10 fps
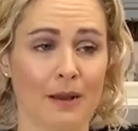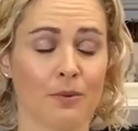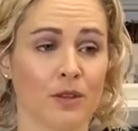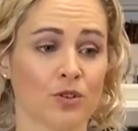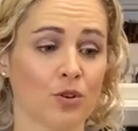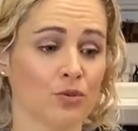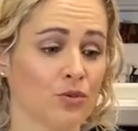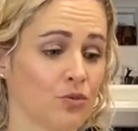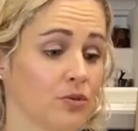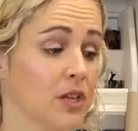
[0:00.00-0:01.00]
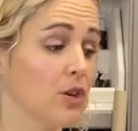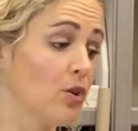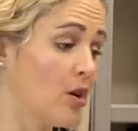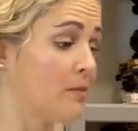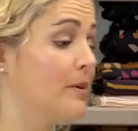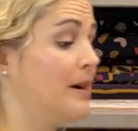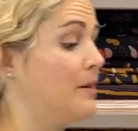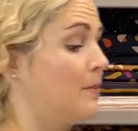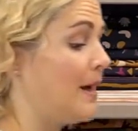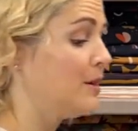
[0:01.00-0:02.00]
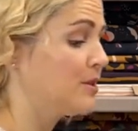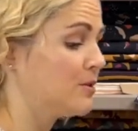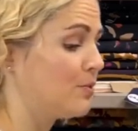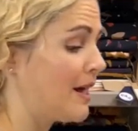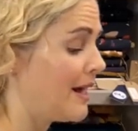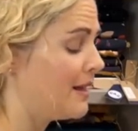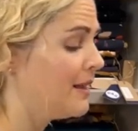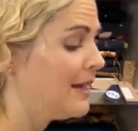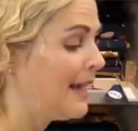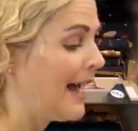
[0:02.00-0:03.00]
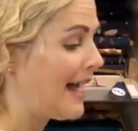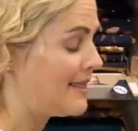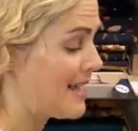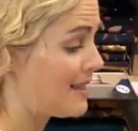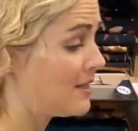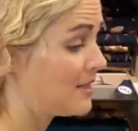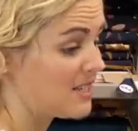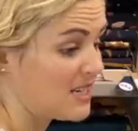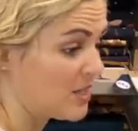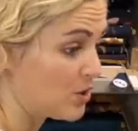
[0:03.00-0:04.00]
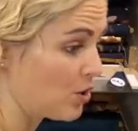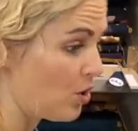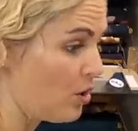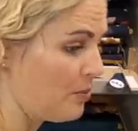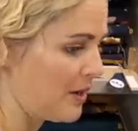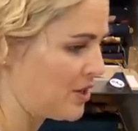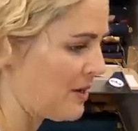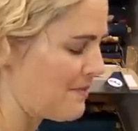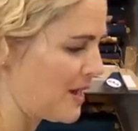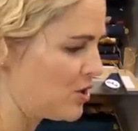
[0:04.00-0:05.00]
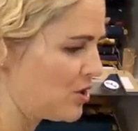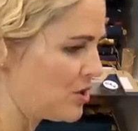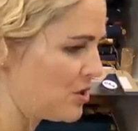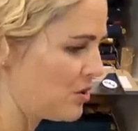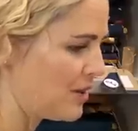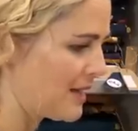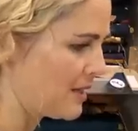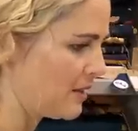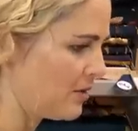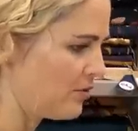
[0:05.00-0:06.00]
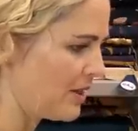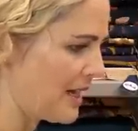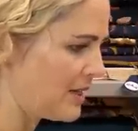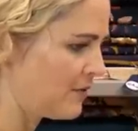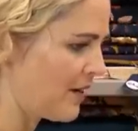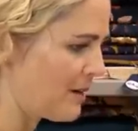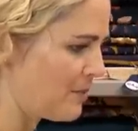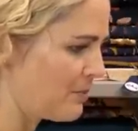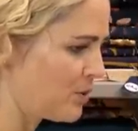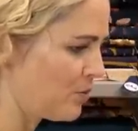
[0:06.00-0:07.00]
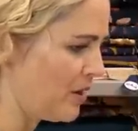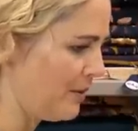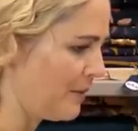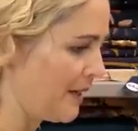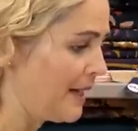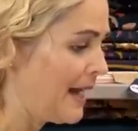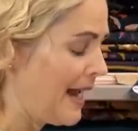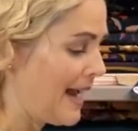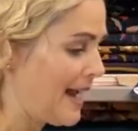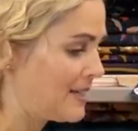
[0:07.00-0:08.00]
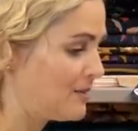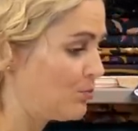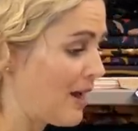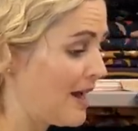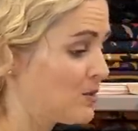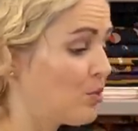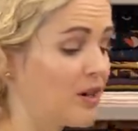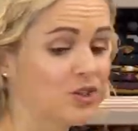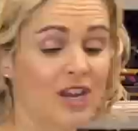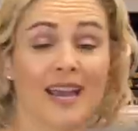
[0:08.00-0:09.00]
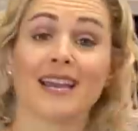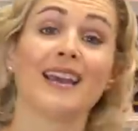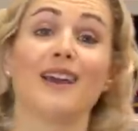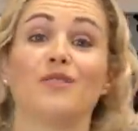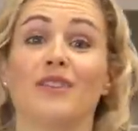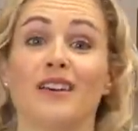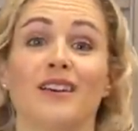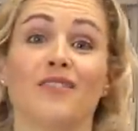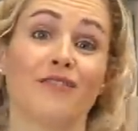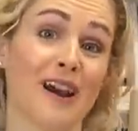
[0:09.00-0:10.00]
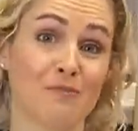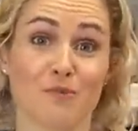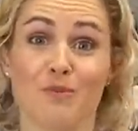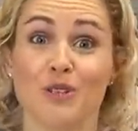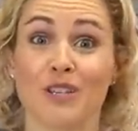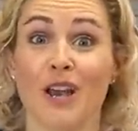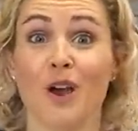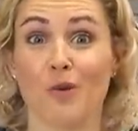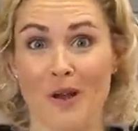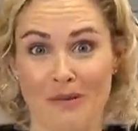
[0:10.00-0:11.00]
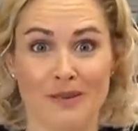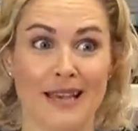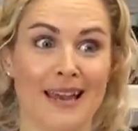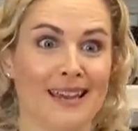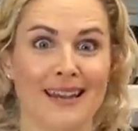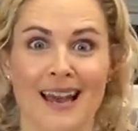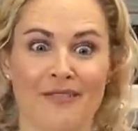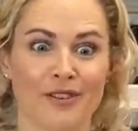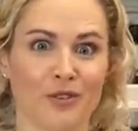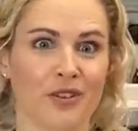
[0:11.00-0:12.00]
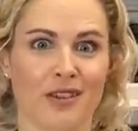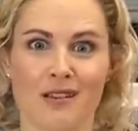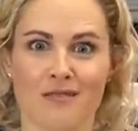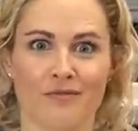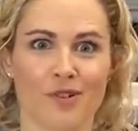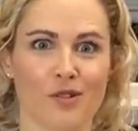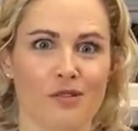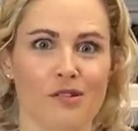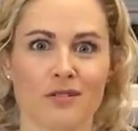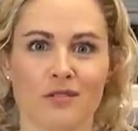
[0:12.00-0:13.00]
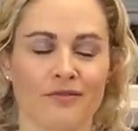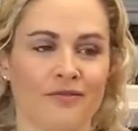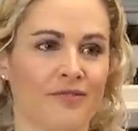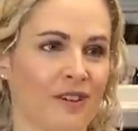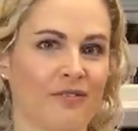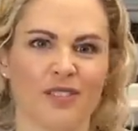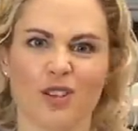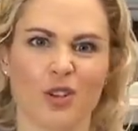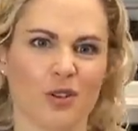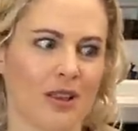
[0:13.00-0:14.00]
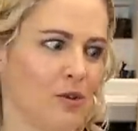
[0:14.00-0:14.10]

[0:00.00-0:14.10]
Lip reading: but there's also the Norma blouse as well. And then the Tanita top, which I mentioned too, that's another really nice Fibremood one. But it is worth checking out the Fibremood website and having a look there. They've got lots of different cute little